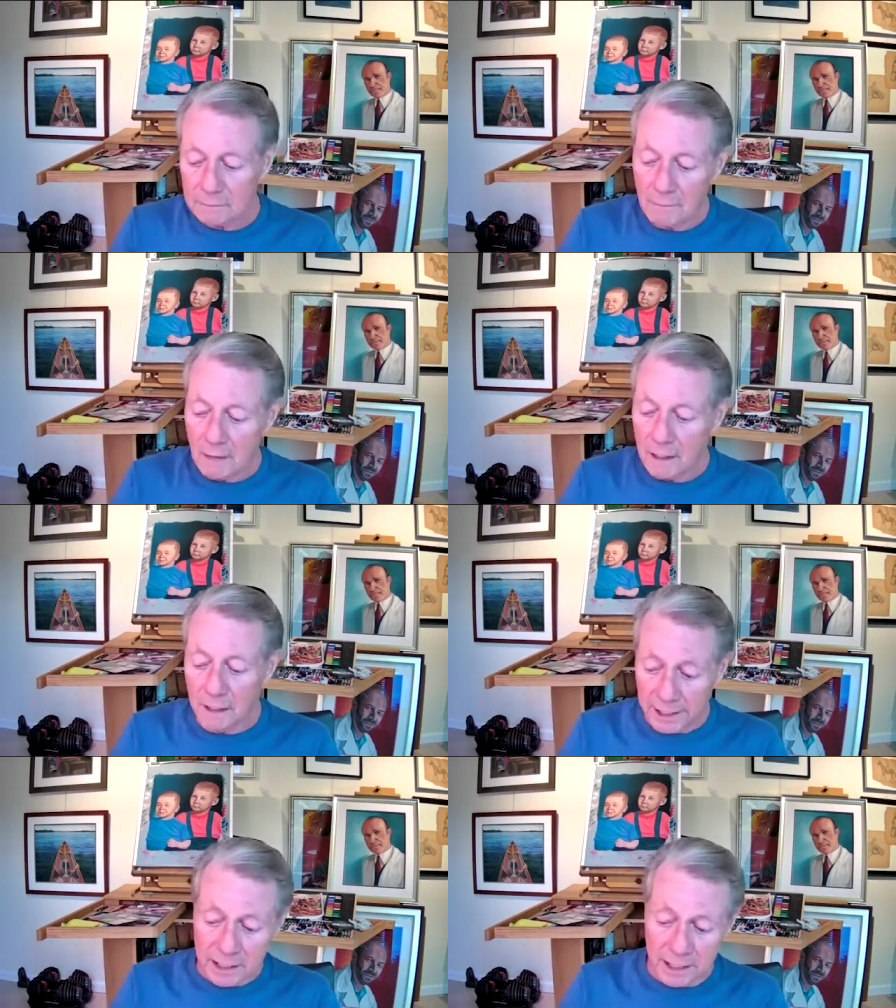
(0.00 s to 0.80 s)
the
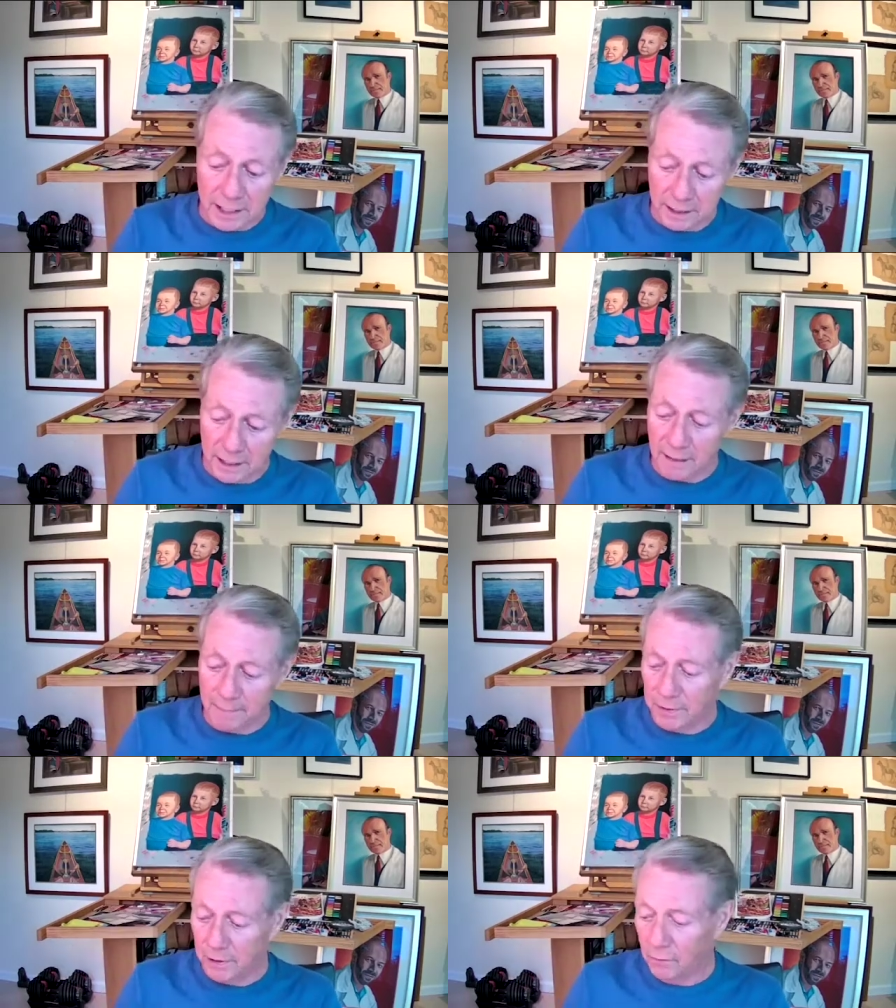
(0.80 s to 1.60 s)
next thing that
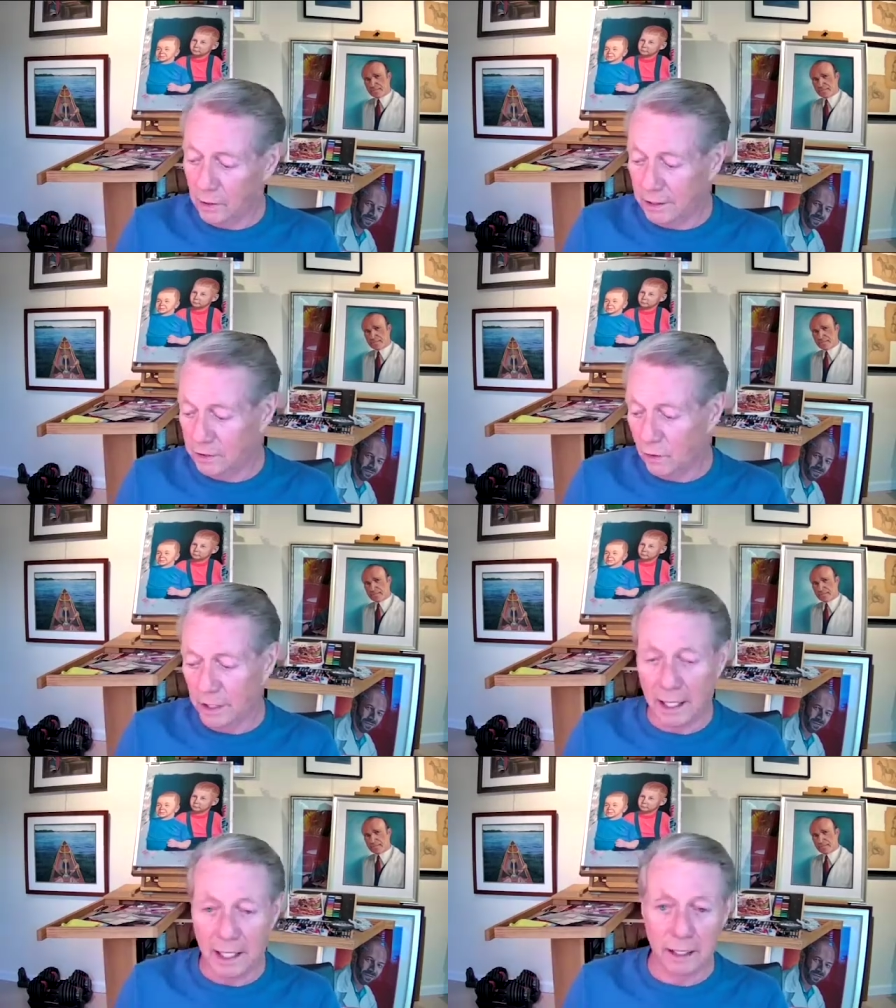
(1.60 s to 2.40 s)
happened that really sort of
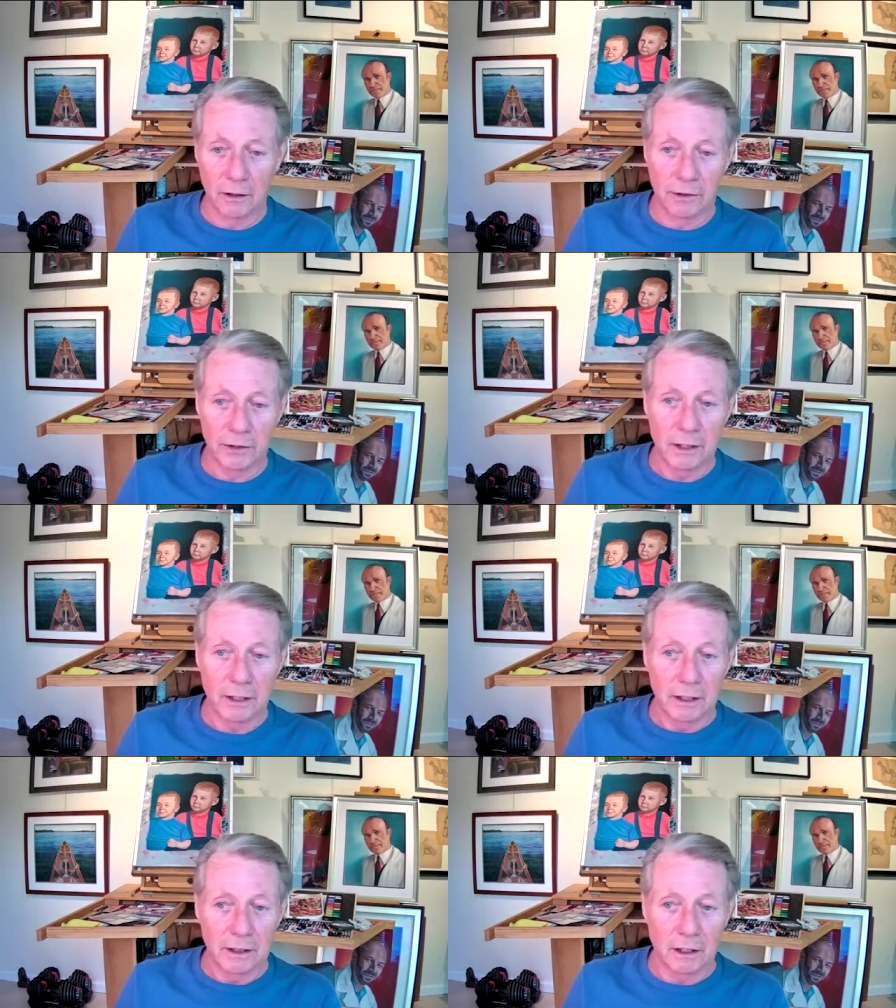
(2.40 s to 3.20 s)
nailed
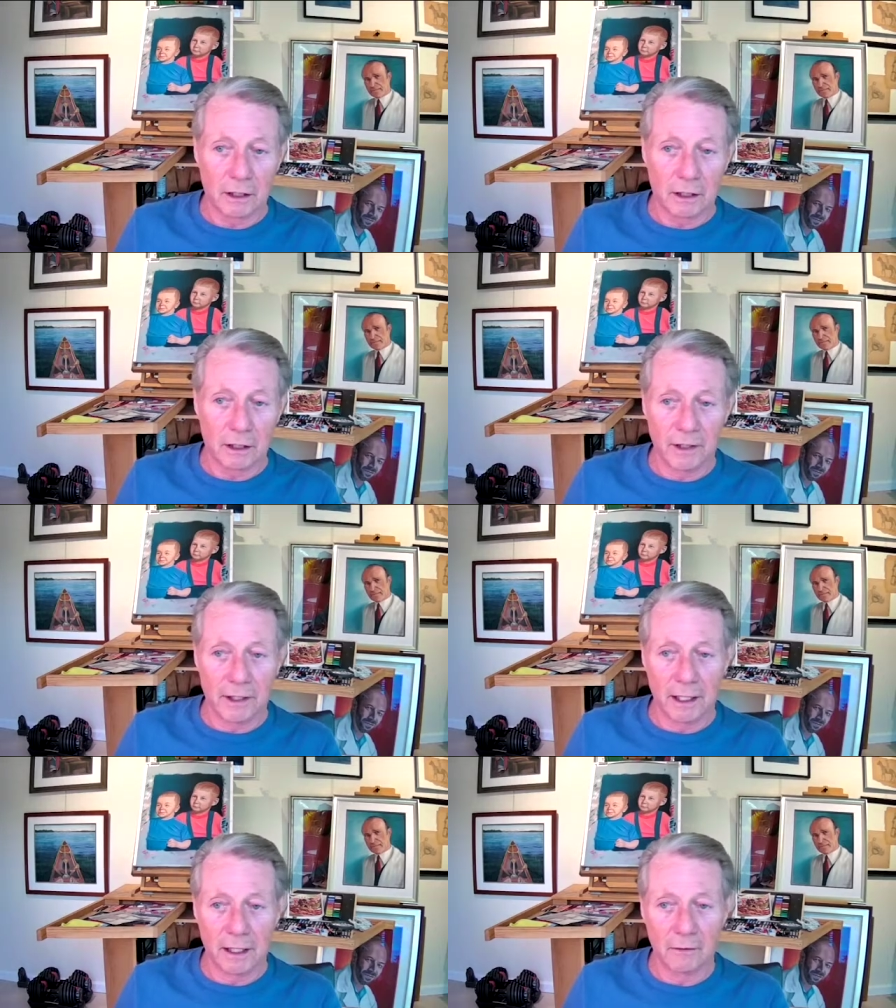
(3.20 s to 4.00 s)
the coffin
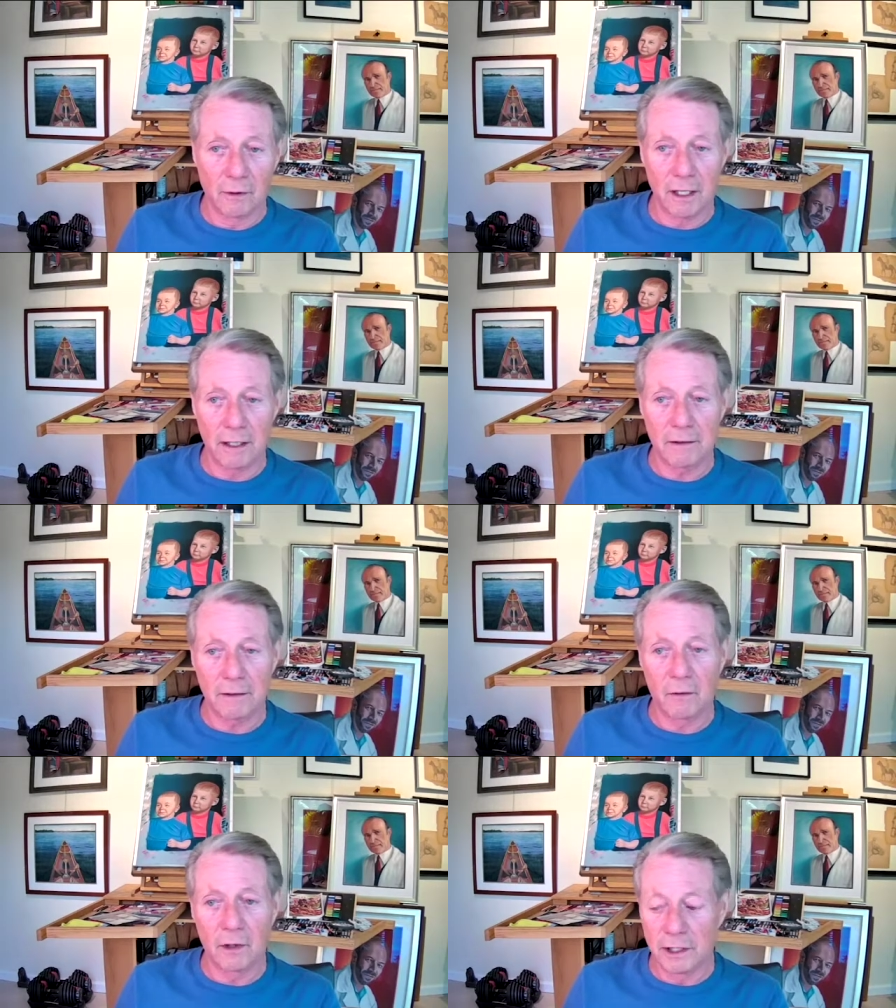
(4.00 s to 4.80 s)
down right
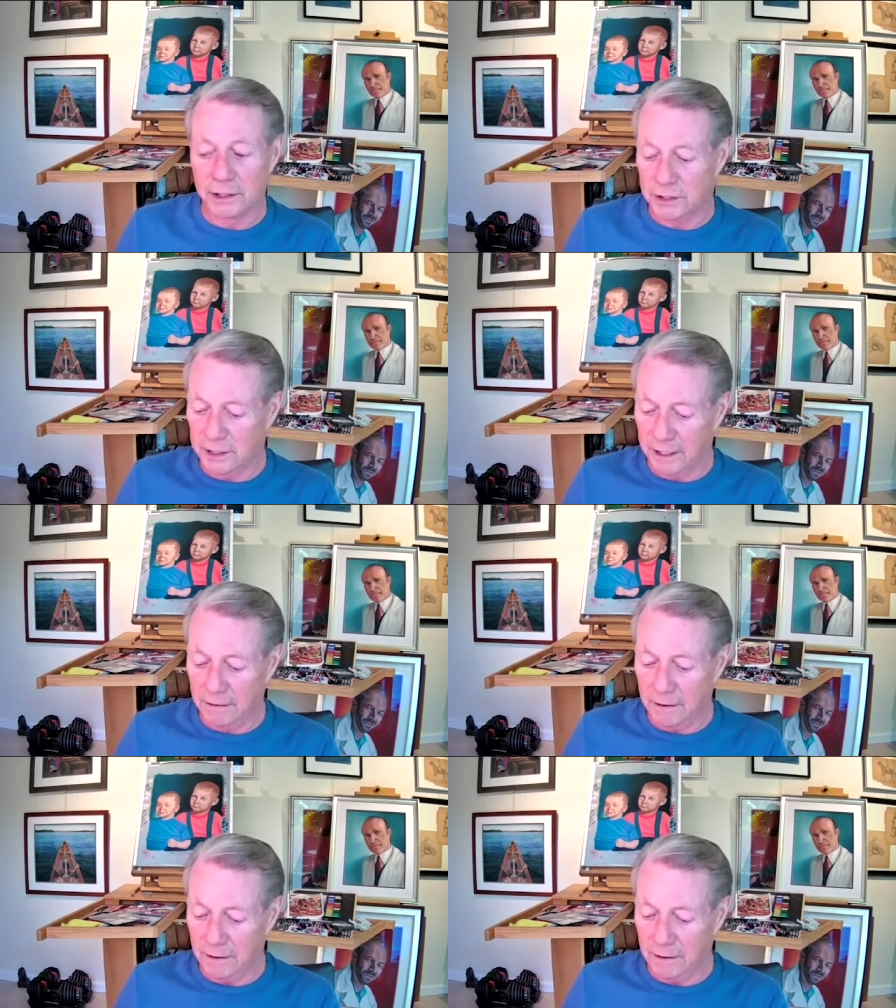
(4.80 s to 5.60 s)
was that
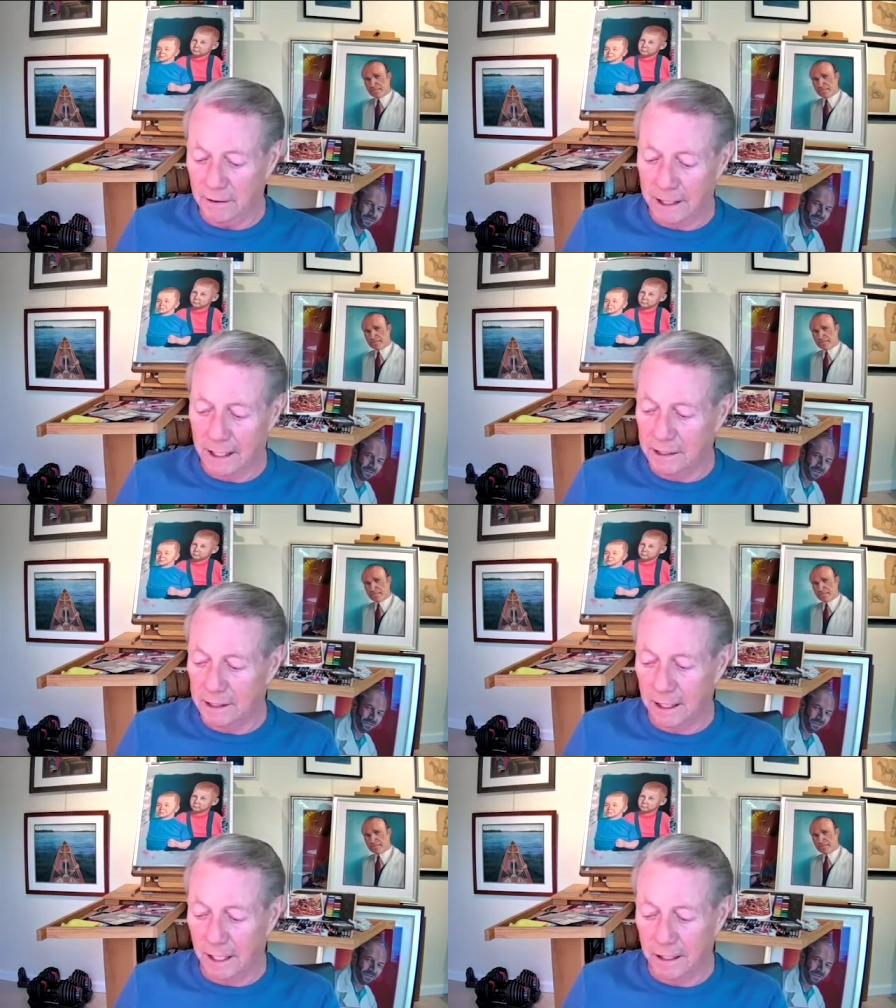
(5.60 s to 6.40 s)
in
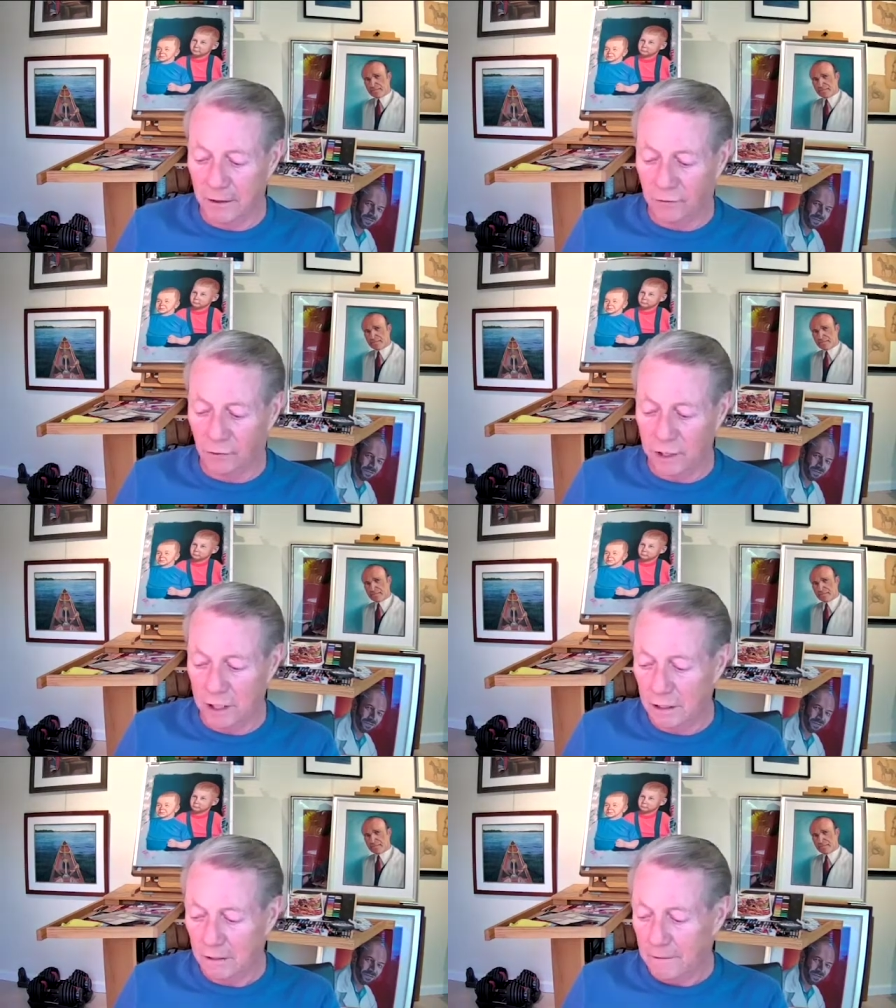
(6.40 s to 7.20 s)

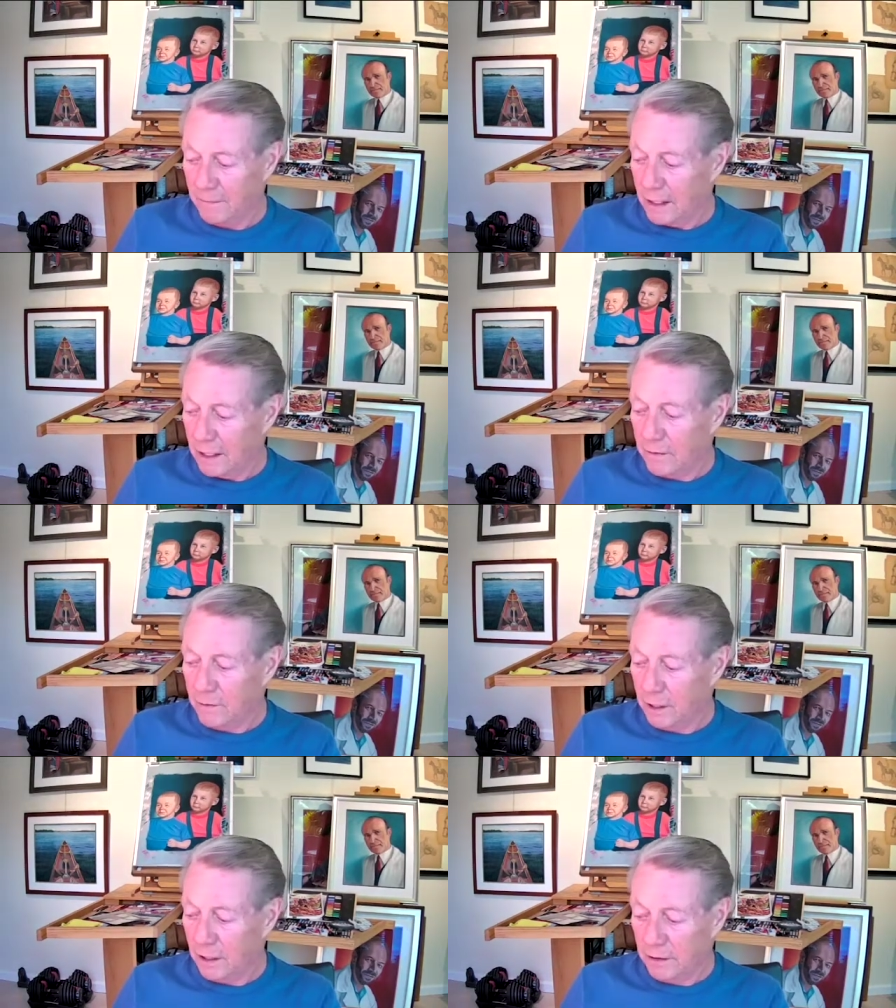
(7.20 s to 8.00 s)
1993,
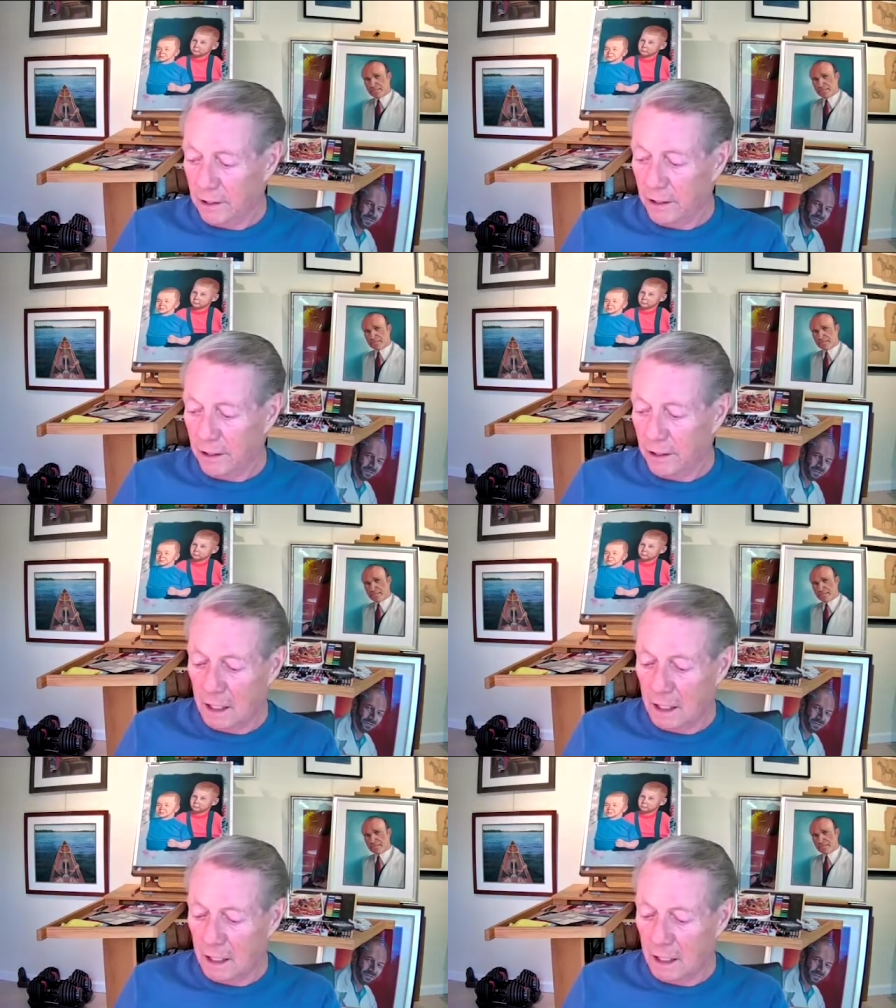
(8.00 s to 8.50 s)
there were